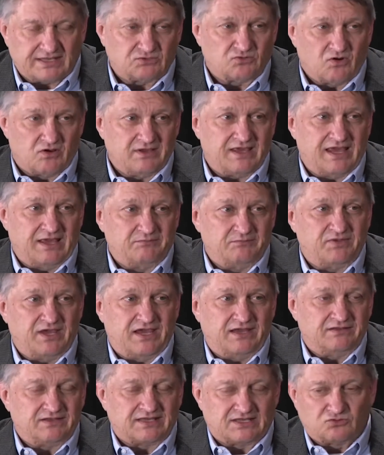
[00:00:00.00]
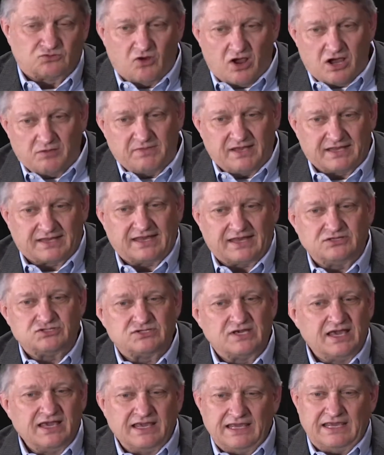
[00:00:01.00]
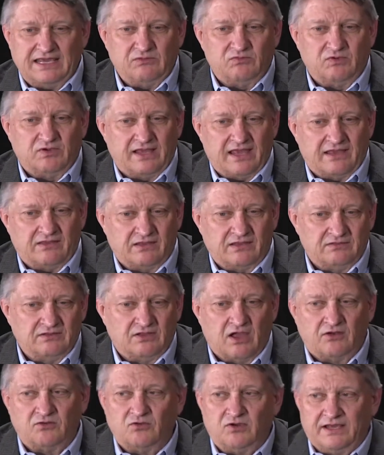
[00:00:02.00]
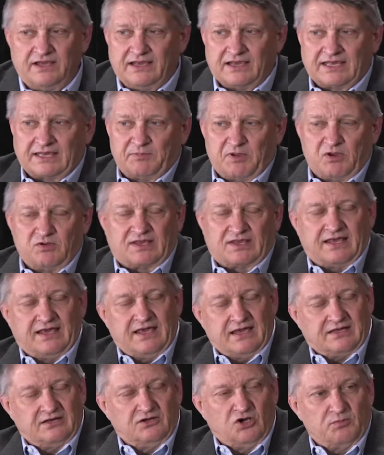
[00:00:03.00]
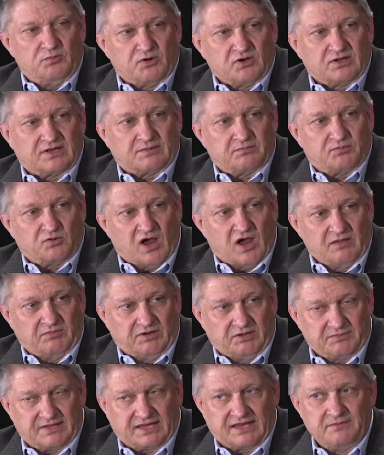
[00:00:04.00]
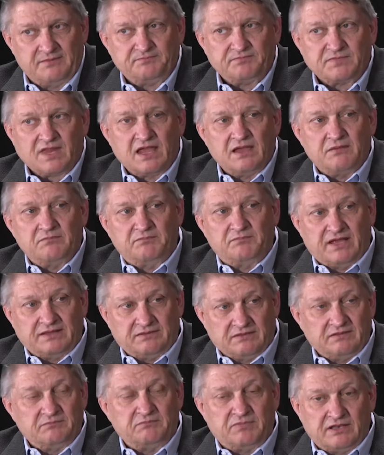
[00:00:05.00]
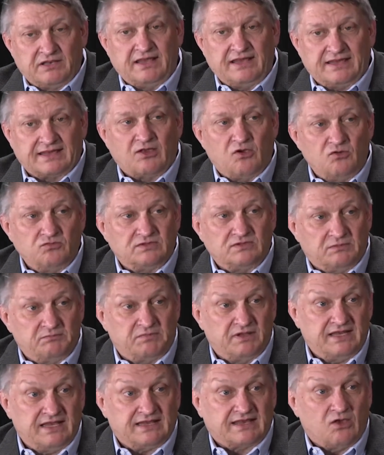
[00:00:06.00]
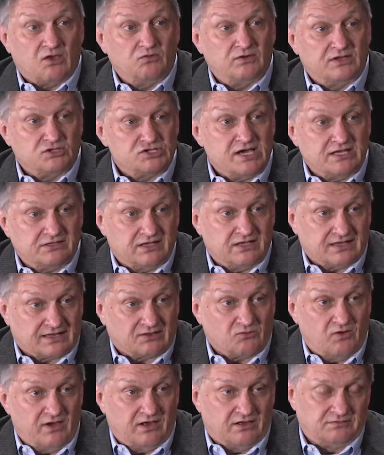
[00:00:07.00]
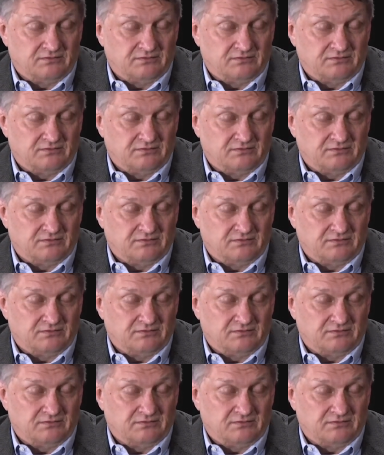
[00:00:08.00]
strong campaign, strong message. He will not only exposing Hickenlooper's problems, but his own agenda as